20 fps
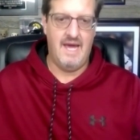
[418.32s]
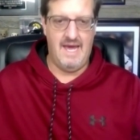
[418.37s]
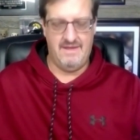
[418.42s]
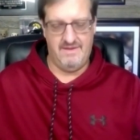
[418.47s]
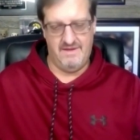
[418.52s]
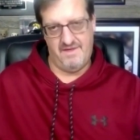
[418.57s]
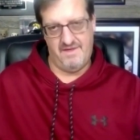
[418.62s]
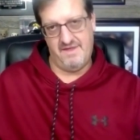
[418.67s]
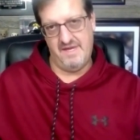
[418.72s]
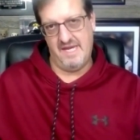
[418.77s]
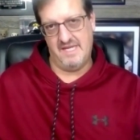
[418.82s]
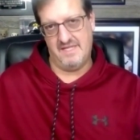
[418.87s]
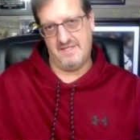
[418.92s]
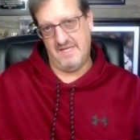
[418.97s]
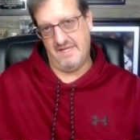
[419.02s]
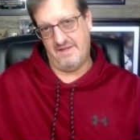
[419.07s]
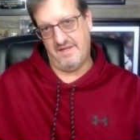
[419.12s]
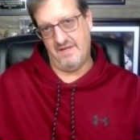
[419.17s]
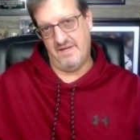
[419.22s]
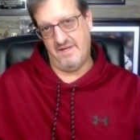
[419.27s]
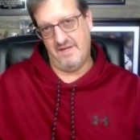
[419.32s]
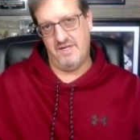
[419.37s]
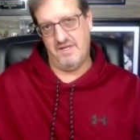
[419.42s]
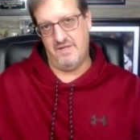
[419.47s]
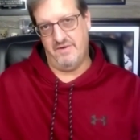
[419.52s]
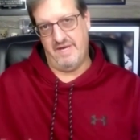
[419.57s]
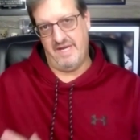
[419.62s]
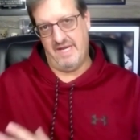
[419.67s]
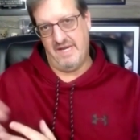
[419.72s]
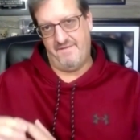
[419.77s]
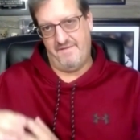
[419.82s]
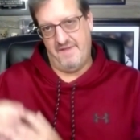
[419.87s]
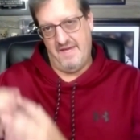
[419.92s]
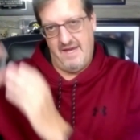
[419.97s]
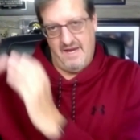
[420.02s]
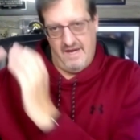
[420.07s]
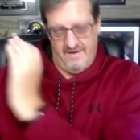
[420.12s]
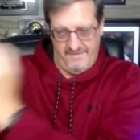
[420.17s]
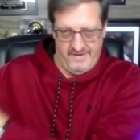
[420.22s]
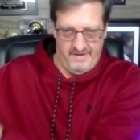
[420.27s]
and the things that they're doing if they
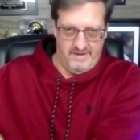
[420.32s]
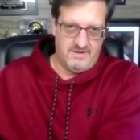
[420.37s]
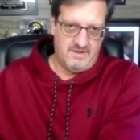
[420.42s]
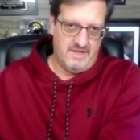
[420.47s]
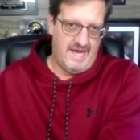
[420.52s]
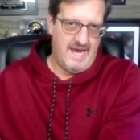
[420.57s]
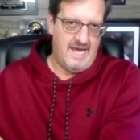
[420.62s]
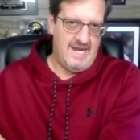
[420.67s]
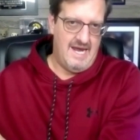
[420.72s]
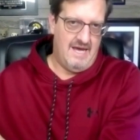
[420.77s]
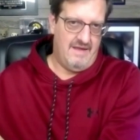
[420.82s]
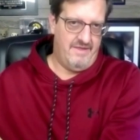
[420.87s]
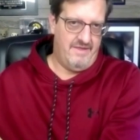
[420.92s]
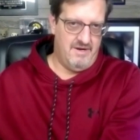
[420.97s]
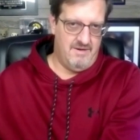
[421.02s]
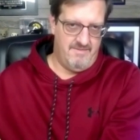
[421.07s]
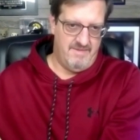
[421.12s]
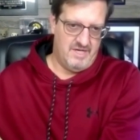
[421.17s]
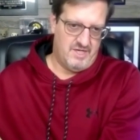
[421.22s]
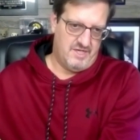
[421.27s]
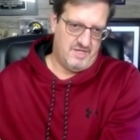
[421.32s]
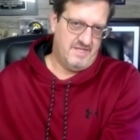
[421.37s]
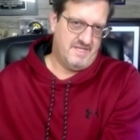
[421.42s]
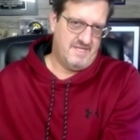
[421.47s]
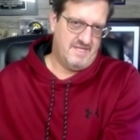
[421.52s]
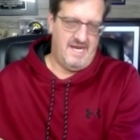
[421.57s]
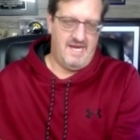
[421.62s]
if they're laying out their mission